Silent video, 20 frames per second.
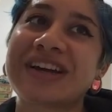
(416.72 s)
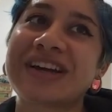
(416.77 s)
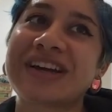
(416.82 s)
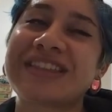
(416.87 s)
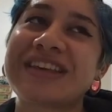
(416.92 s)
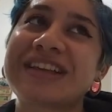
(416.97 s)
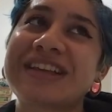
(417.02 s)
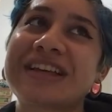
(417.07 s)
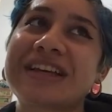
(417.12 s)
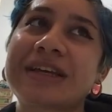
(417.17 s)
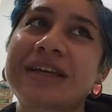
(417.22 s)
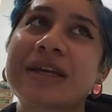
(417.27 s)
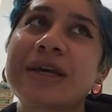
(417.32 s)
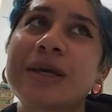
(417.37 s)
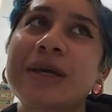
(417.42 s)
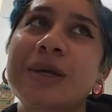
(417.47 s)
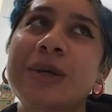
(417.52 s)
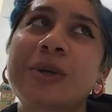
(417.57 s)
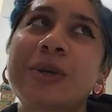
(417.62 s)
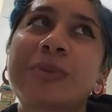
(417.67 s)
I think like
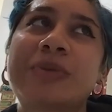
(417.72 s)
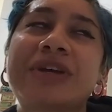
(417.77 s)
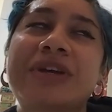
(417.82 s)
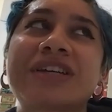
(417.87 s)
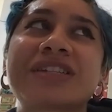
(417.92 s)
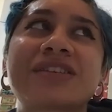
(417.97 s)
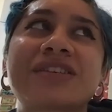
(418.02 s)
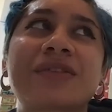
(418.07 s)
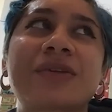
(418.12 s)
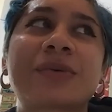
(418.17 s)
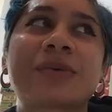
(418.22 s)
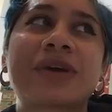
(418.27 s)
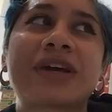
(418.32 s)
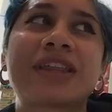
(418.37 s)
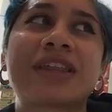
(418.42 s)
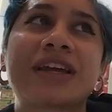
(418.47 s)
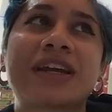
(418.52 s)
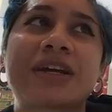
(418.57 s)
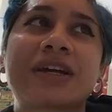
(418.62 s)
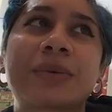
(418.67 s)
because of the way
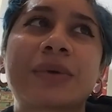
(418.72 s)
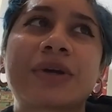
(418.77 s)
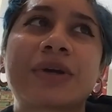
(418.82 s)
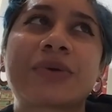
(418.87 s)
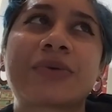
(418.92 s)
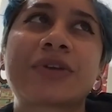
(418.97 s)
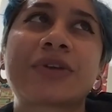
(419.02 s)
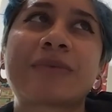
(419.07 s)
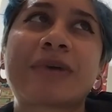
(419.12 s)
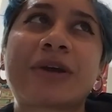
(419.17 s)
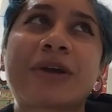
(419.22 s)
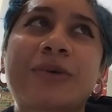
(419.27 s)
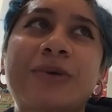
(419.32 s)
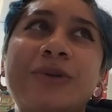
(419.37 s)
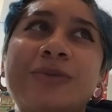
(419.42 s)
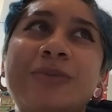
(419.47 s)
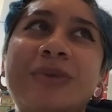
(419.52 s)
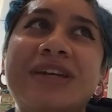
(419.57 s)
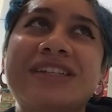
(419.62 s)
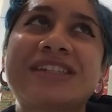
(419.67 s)
that I work with my
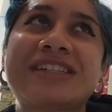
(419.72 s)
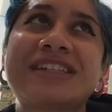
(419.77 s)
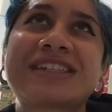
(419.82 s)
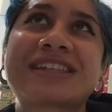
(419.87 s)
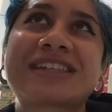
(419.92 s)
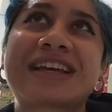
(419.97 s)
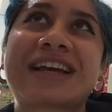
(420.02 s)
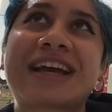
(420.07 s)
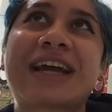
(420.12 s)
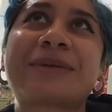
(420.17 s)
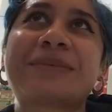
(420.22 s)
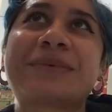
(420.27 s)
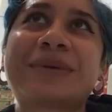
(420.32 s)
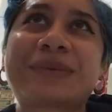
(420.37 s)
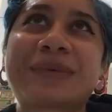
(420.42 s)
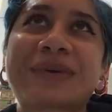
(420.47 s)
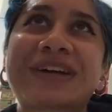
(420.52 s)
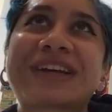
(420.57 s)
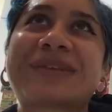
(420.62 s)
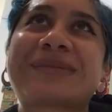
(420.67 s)
oil paintings, like I
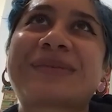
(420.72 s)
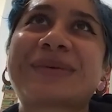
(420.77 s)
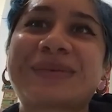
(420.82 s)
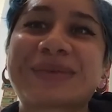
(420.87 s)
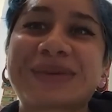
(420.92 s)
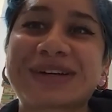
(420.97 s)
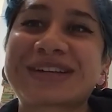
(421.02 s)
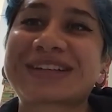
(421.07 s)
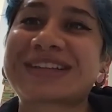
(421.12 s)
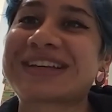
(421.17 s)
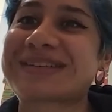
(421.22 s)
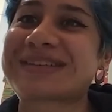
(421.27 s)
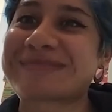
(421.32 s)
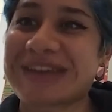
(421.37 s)
rework and rework like